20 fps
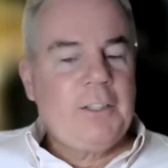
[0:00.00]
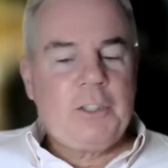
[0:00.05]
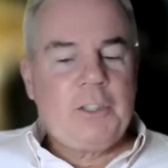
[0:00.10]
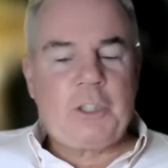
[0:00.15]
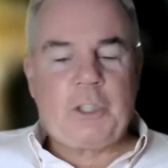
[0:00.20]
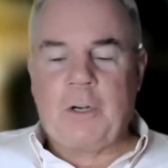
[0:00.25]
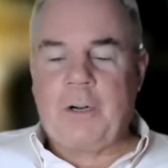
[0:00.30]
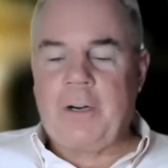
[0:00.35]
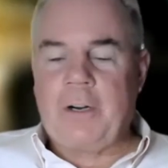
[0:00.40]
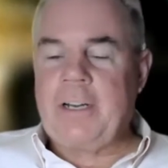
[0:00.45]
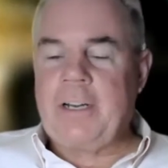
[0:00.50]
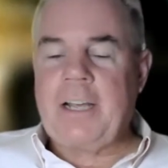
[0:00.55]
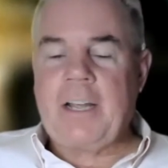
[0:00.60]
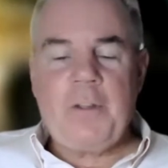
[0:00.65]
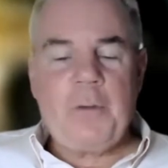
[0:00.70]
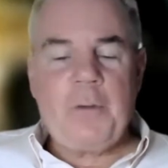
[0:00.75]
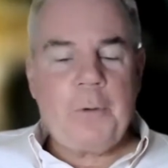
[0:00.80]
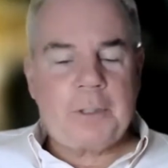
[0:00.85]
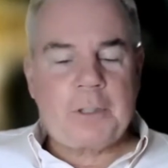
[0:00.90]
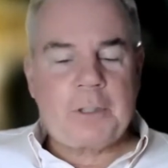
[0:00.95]
Sean,
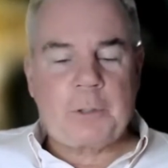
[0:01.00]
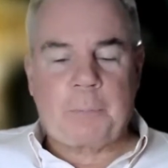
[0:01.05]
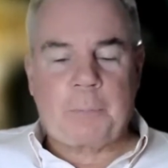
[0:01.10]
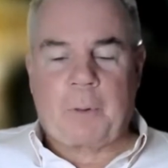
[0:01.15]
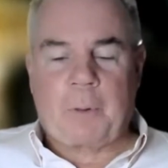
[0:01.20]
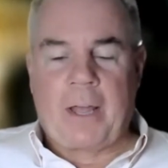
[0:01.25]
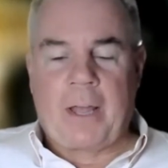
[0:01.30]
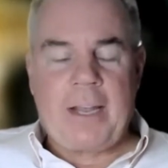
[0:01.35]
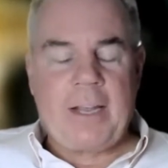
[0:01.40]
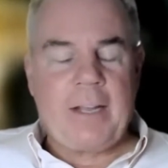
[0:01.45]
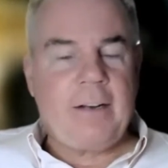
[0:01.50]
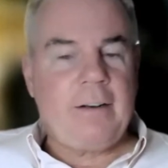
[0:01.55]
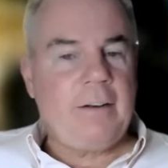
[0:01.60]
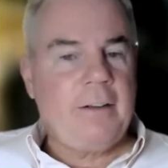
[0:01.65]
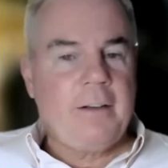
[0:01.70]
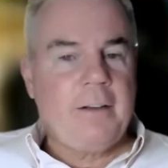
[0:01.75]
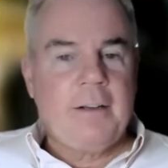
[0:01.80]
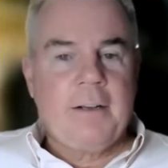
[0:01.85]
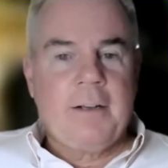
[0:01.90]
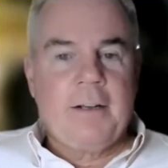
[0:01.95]
can you
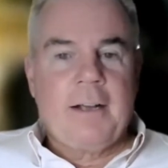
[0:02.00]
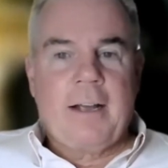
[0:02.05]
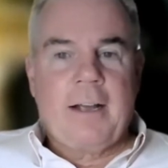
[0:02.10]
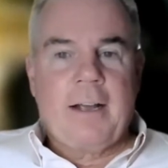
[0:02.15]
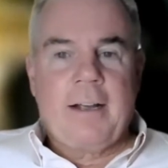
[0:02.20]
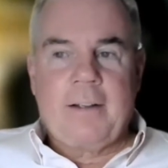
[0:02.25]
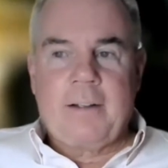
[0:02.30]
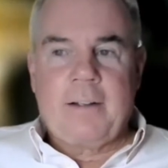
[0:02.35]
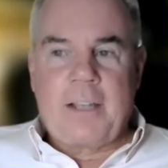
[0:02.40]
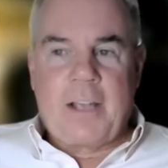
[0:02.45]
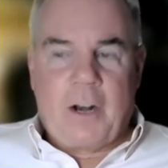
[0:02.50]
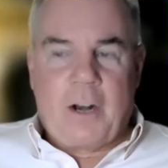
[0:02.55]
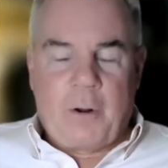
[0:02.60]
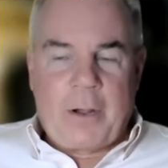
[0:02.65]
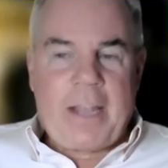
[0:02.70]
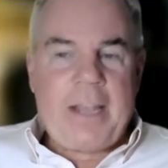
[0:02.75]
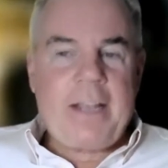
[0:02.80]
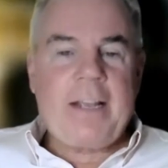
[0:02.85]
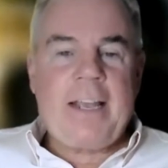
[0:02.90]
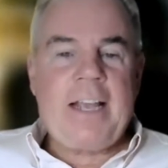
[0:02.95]
explain,
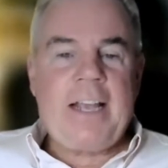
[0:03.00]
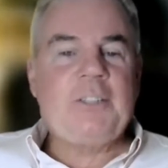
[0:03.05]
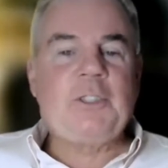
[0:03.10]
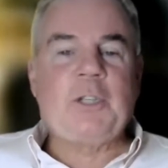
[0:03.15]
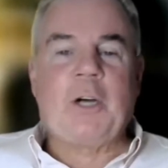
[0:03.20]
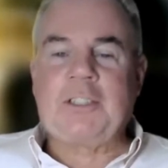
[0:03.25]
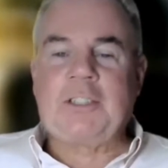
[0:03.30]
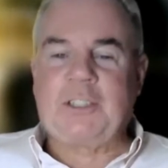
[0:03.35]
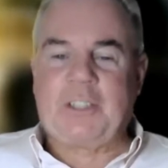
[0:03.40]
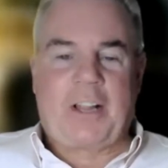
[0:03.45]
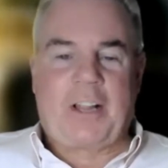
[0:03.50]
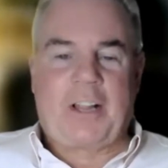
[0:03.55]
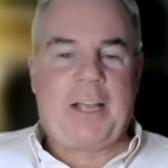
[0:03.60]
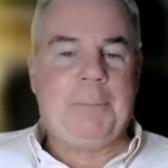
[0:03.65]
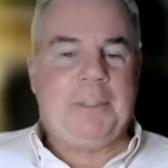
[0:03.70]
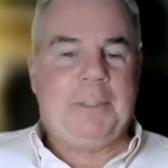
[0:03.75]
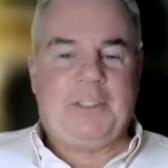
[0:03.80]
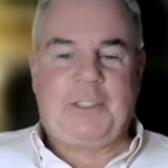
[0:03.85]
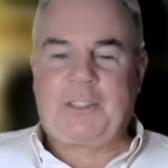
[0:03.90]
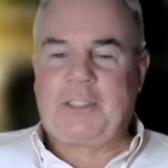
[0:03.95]
he talks in
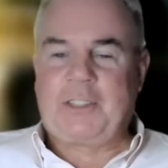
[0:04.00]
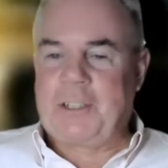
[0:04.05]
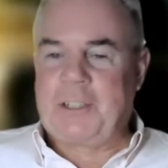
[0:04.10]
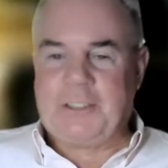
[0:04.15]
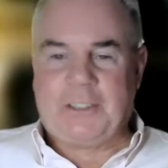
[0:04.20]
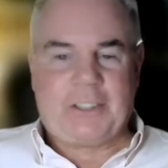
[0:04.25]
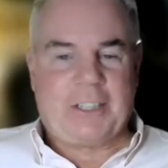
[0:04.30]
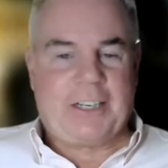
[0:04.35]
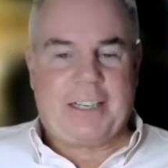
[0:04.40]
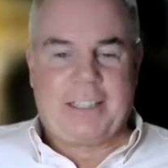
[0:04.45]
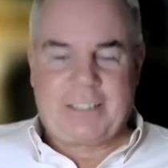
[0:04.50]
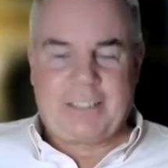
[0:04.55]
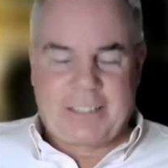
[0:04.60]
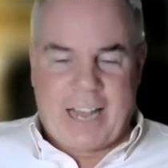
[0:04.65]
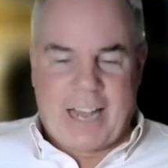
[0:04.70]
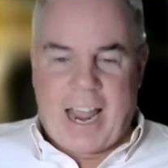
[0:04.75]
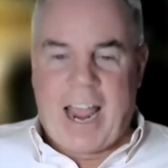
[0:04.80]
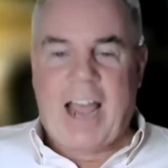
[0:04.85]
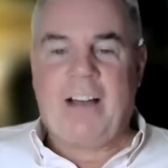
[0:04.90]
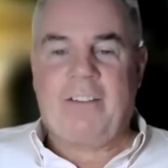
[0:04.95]
layman's terms that it's
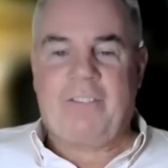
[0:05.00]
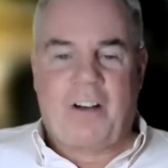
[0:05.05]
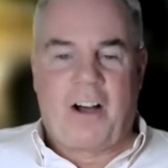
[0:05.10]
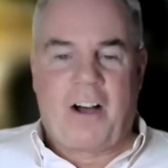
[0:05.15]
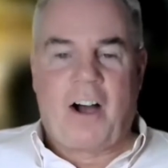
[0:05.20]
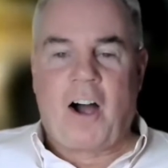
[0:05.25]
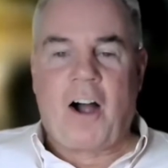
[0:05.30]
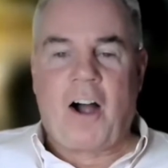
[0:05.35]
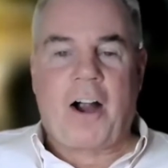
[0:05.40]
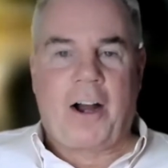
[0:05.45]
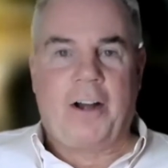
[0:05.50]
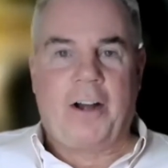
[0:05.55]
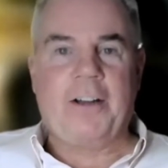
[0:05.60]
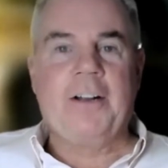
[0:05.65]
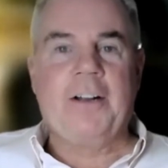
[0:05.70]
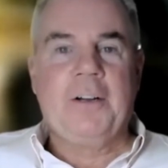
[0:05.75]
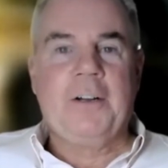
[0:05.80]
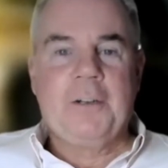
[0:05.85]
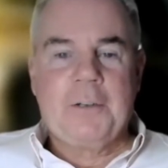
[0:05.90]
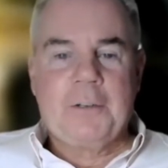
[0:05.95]
a half a heart.
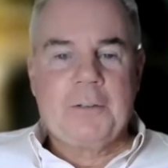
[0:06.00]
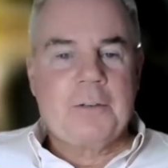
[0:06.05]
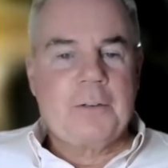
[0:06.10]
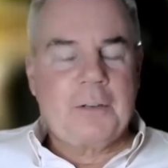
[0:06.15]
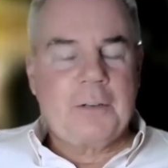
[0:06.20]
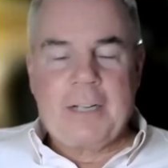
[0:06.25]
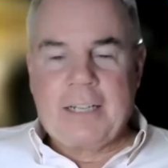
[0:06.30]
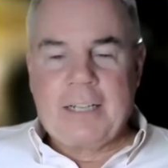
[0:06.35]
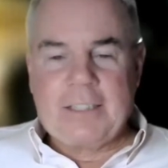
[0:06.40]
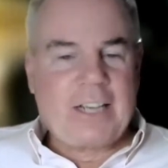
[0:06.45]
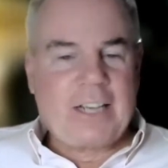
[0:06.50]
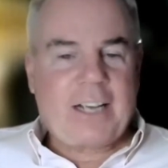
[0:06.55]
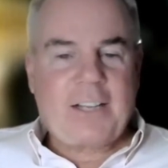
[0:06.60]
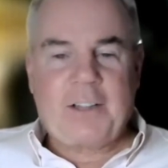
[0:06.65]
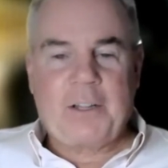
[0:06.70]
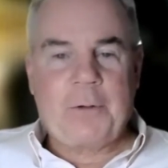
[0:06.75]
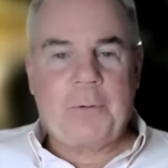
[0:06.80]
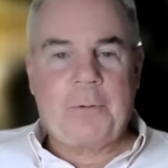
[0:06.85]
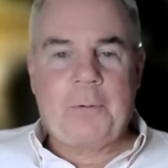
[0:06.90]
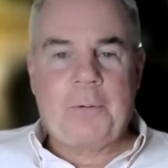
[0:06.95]

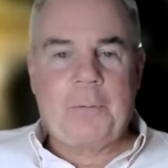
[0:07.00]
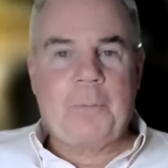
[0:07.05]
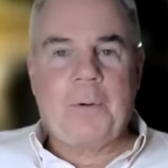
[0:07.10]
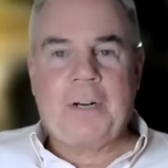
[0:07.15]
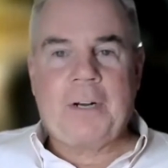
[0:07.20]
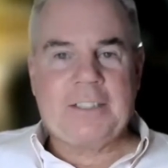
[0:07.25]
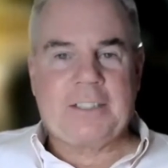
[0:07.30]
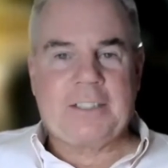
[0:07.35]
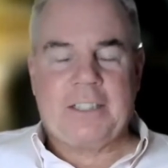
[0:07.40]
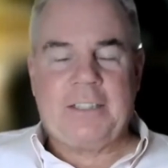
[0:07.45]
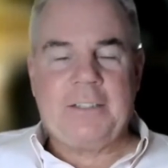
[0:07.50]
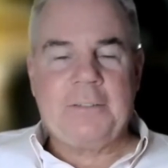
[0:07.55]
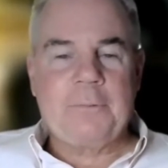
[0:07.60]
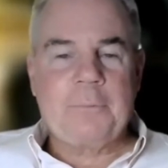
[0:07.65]
Exactly what is it?